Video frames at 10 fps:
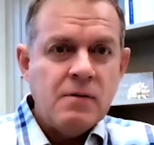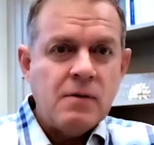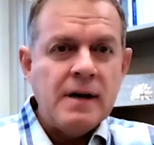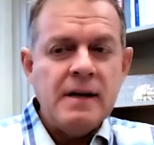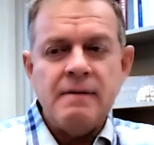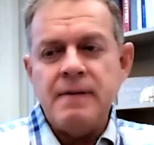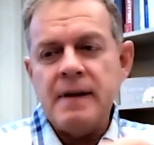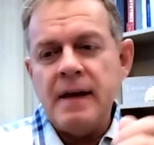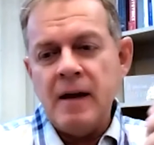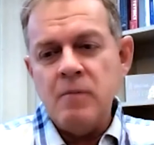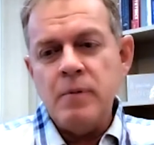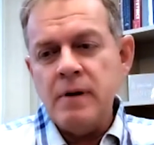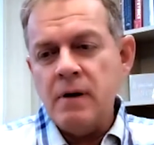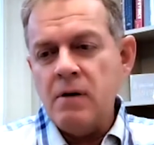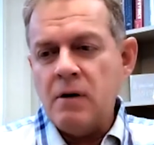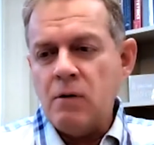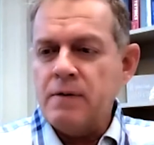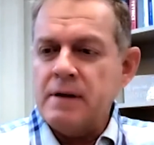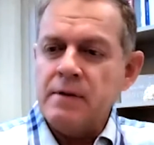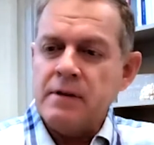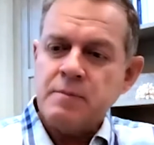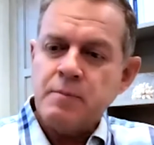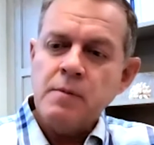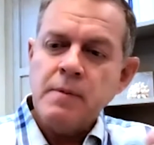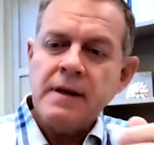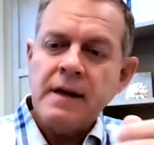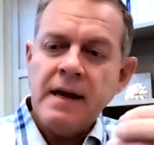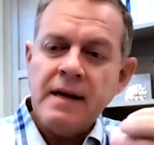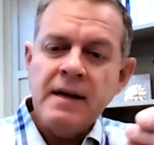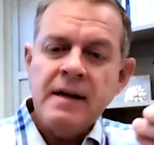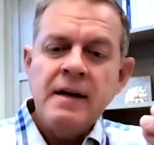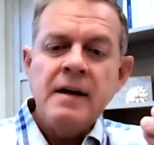right? If the embryo or the sperm and the egg,